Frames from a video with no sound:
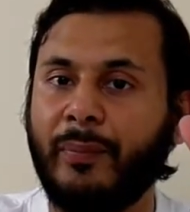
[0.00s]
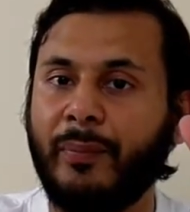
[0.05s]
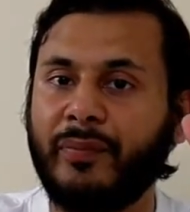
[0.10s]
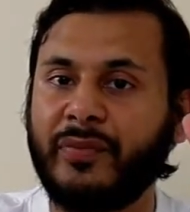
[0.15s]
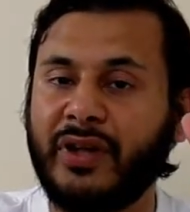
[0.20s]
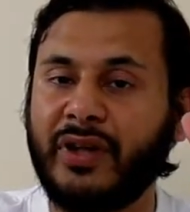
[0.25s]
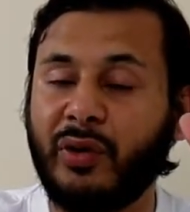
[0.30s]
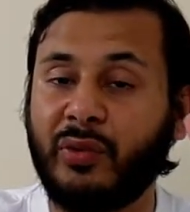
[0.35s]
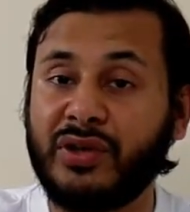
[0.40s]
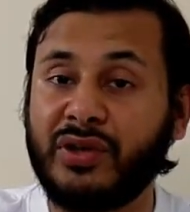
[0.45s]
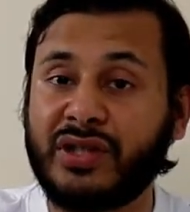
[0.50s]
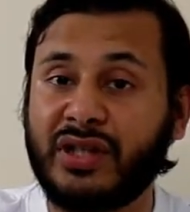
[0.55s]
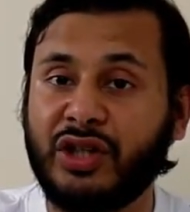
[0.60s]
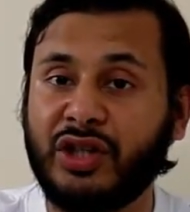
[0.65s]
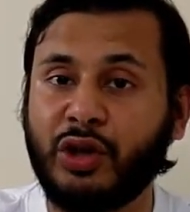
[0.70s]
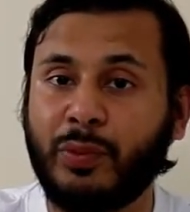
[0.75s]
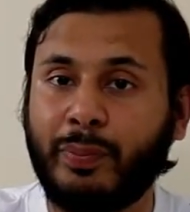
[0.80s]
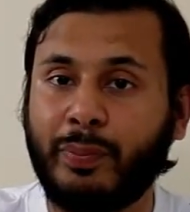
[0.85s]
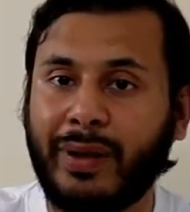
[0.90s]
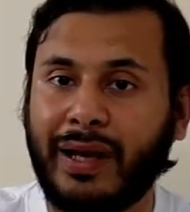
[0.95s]
There is a
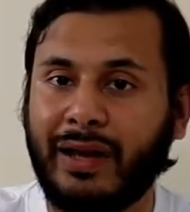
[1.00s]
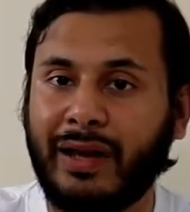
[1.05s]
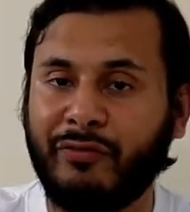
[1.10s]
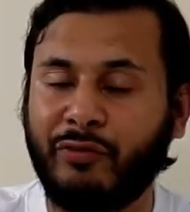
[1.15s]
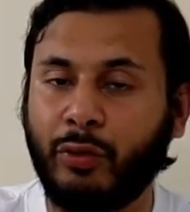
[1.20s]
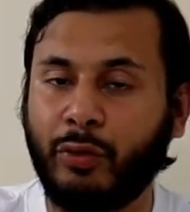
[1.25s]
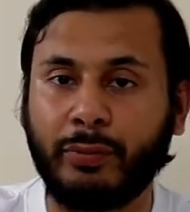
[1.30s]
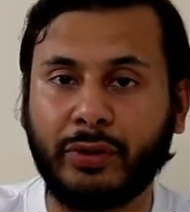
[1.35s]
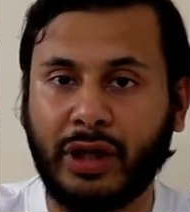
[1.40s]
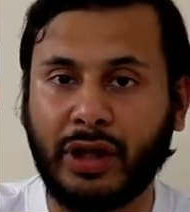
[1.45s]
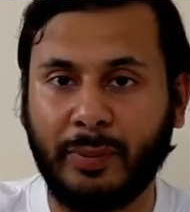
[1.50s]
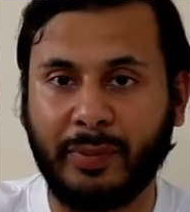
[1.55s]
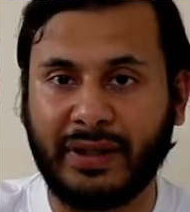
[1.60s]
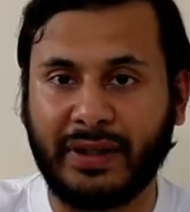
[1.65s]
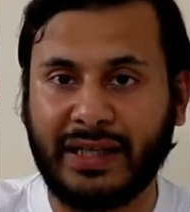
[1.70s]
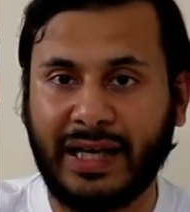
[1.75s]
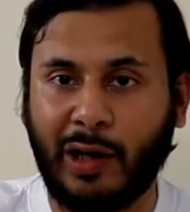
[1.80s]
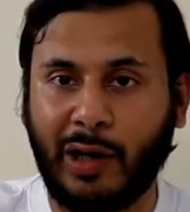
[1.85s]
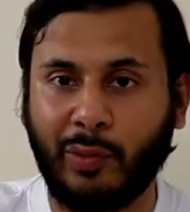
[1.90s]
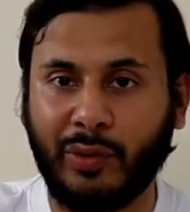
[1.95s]
new platform
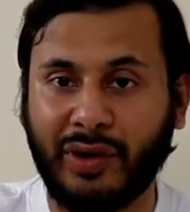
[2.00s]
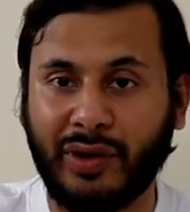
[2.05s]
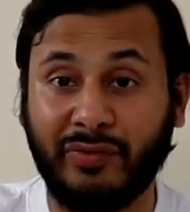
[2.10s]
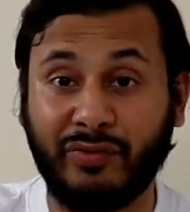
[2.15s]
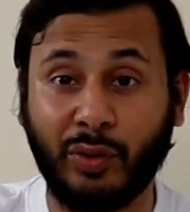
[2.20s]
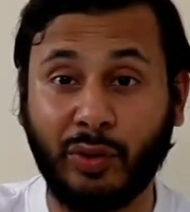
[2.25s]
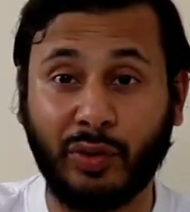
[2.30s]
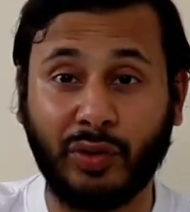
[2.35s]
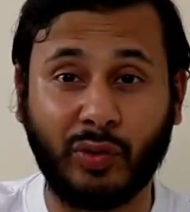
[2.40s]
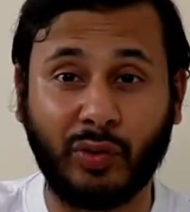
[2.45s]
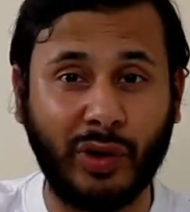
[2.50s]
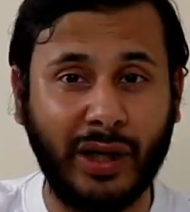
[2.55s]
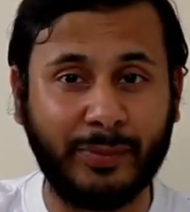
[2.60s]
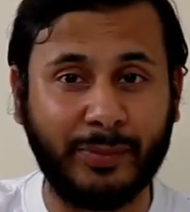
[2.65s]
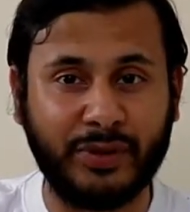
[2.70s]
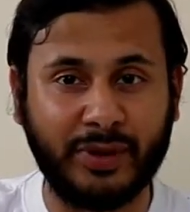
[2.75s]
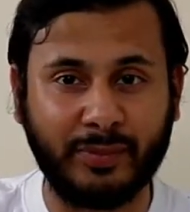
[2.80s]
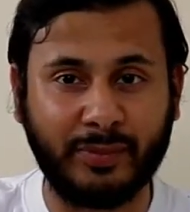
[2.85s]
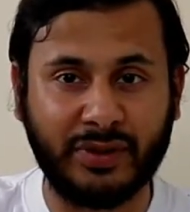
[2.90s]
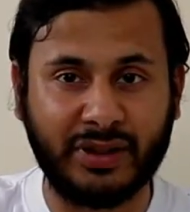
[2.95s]
coming out if you want to
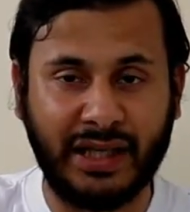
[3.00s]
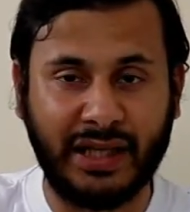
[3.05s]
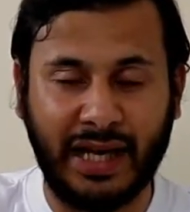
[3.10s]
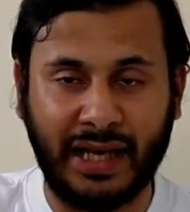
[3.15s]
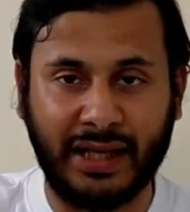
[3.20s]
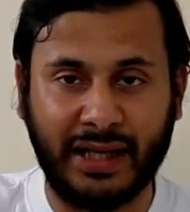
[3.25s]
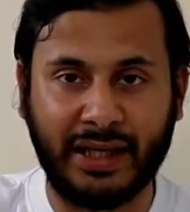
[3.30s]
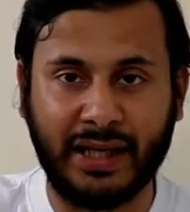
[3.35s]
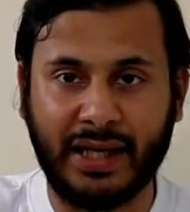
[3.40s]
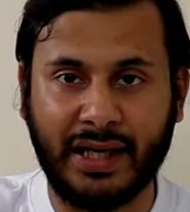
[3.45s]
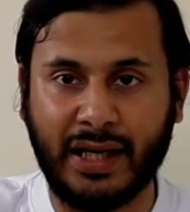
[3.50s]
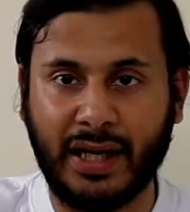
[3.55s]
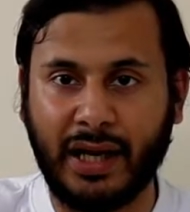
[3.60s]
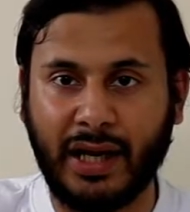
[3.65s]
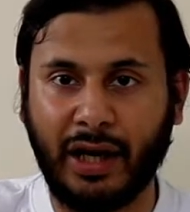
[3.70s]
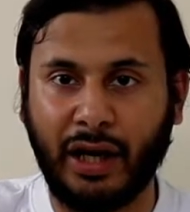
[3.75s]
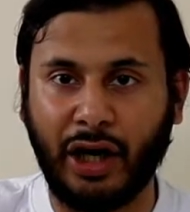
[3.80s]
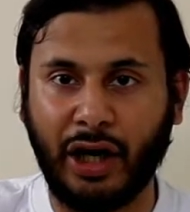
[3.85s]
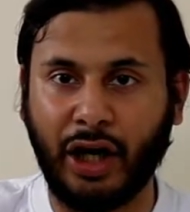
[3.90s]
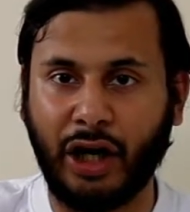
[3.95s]
grab some tech,
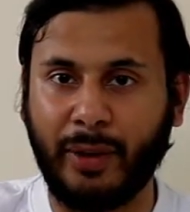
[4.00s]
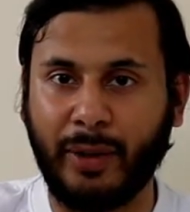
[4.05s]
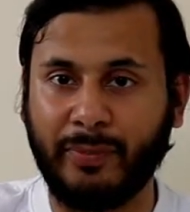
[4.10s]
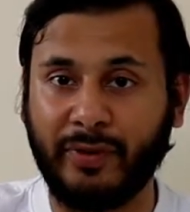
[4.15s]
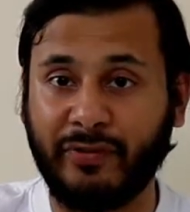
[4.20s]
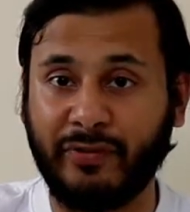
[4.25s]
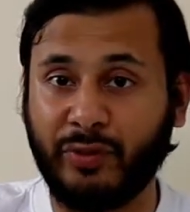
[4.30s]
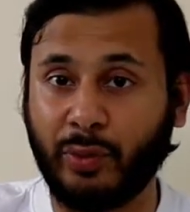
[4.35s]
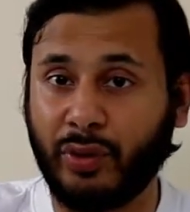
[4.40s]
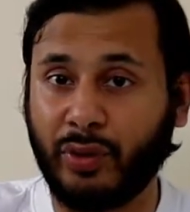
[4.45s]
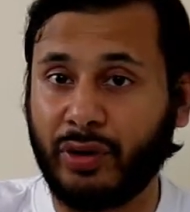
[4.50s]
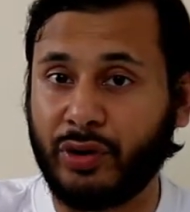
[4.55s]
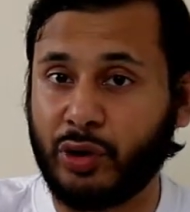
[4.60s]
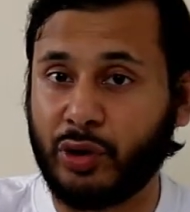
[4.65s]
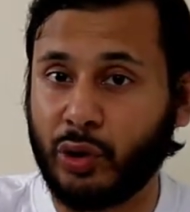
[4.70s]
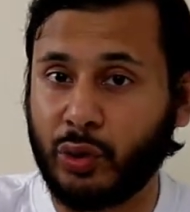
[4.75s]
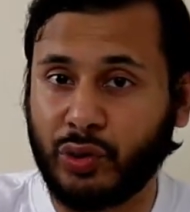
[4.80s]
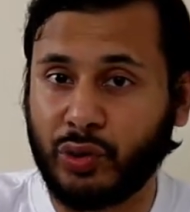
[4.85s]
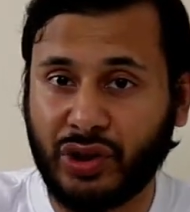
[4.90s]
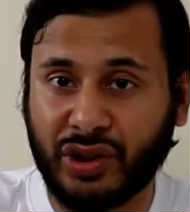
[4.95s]
if you want to
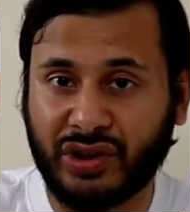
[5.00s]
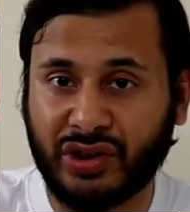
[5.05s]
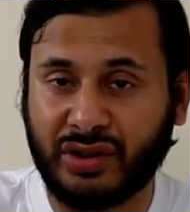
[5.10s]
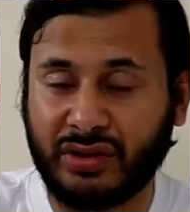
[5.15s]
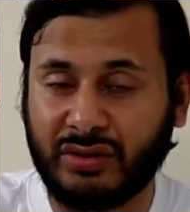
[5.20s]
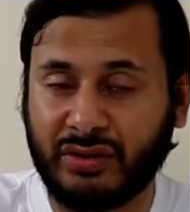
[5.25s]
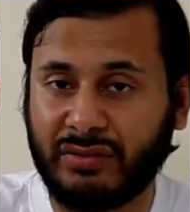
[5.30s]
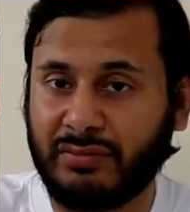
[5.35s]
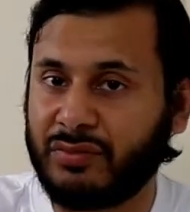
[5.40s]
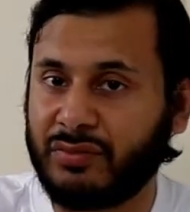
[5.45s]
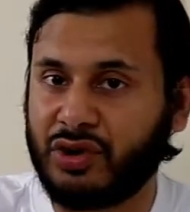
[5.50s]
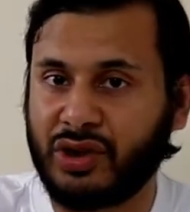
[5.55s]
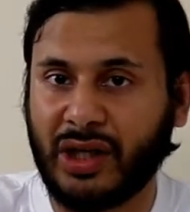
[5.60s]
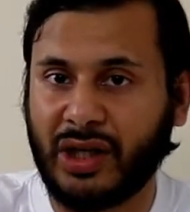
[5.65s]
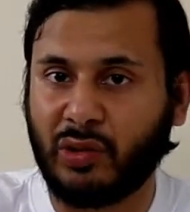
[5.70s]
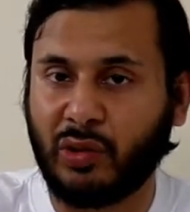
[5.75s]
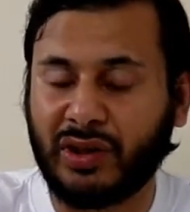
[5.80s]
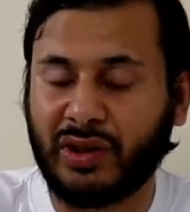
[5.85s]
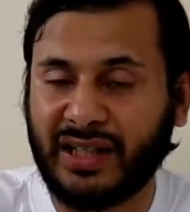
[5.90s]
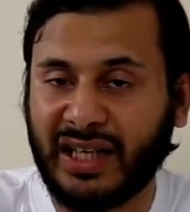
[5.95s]
do just
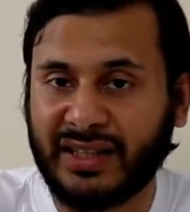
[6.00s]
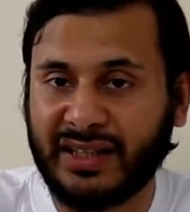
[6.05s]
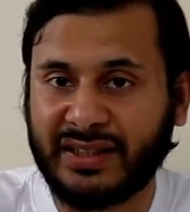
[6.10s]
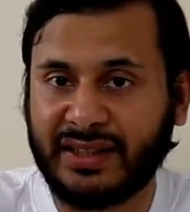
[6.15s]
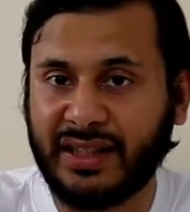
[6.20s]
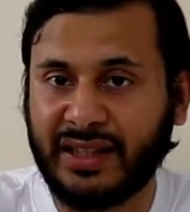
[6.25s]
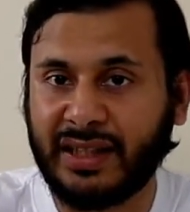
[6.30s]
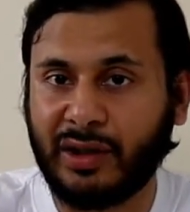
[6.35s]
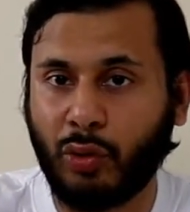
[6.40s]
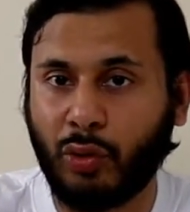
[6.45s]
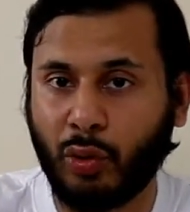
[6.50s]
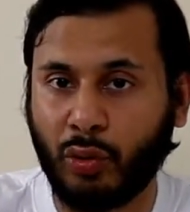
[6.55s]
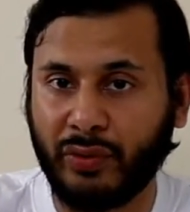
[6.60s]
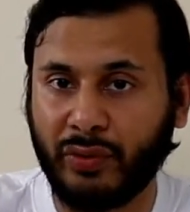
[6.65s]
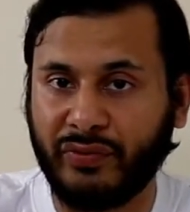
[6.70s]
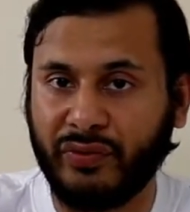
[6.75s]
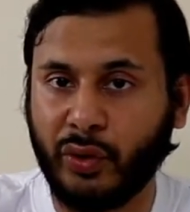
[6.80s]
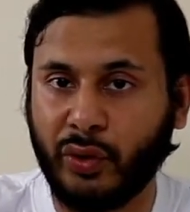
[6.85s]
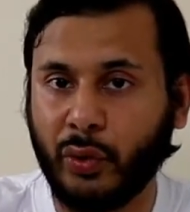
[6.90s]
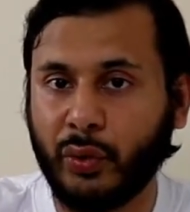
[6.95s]
general testing or
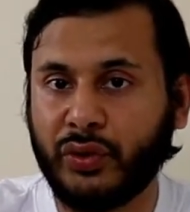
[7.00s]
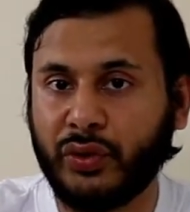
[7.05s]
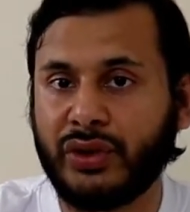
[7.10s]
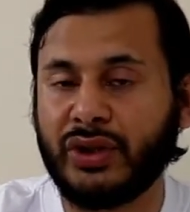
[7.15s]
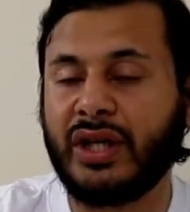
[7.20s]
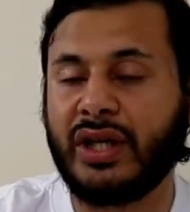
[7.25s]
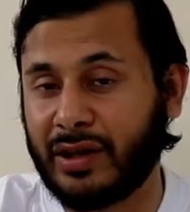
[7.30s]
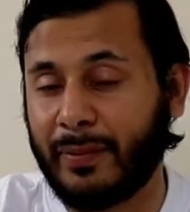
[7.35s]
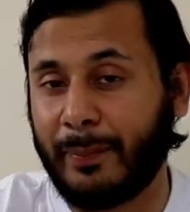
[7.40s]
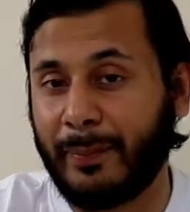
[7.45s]
reviews.